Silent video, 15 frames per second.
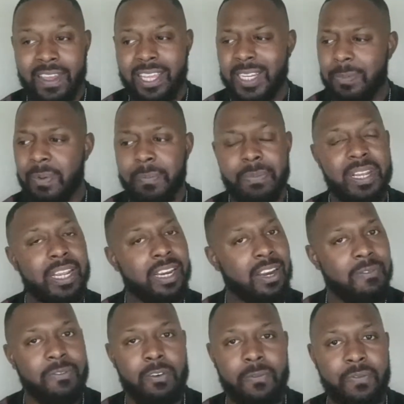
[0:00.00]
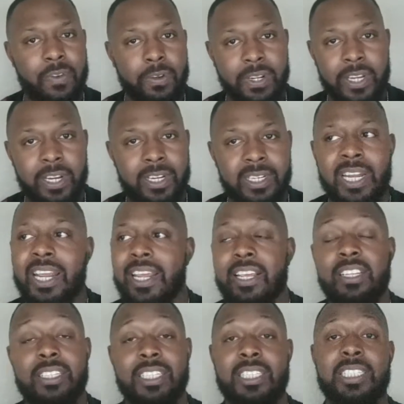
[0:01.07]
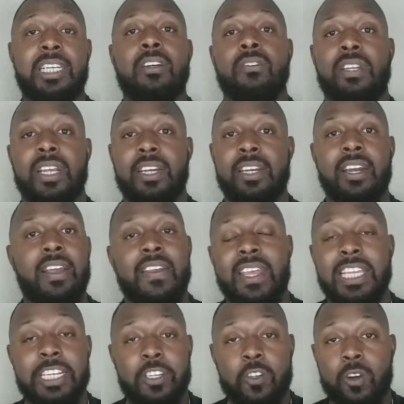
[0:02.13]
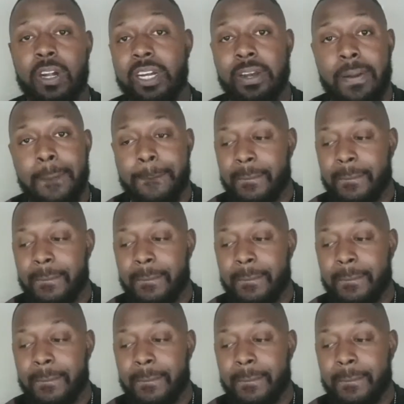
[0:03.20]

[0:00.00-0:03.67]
He's been playing there for a few years. He's excelled at it. He's great.